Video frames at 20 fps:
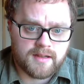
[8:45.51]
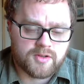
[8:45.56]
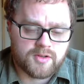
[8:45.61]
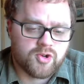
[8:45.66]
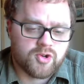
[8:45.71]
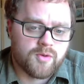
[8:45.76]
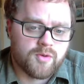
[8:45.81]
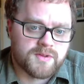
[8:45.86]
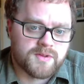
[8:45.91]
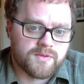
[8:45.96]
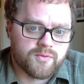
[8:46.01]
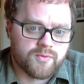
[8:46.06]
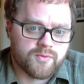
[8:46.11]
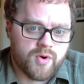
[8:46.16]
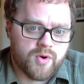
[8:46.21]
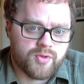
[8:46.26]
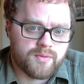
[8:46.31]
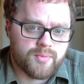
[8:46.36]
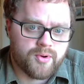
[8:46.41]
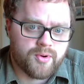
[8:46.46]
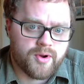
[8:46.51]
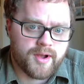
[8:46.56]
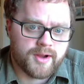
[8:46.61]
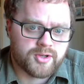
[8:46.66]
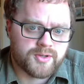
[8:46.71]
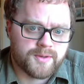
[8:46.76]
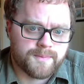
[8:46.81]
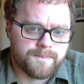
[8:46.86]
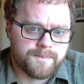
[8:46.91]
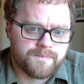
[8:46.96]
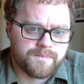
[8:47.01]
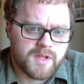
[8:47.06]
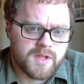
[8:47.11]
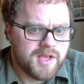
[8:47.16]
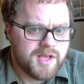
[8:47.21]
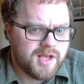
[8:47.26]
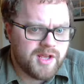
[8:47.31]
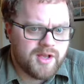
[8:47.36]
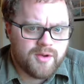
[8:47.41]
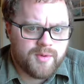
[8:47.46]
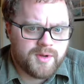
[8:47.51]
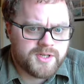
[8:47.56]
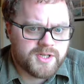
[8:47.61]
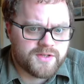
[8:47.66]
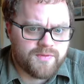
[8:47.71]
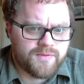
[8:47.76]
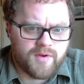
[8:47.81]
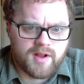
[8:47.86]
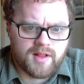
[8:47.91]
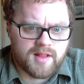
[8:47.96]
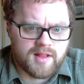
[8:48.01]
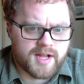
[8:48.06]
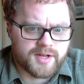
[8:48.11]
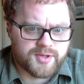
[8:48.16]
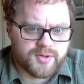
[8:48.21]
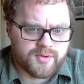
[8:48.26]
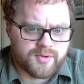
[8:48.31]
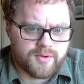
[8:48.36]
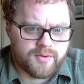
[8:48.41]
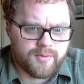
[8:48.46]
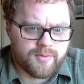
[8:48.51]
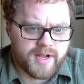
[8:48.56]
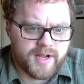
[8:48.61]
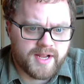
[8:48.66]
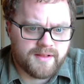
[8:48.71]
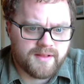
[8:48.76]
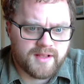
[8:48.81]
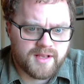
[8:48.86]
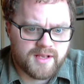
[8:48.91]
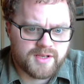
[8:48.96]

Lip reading: in terms of growth and production, which is very logical, right?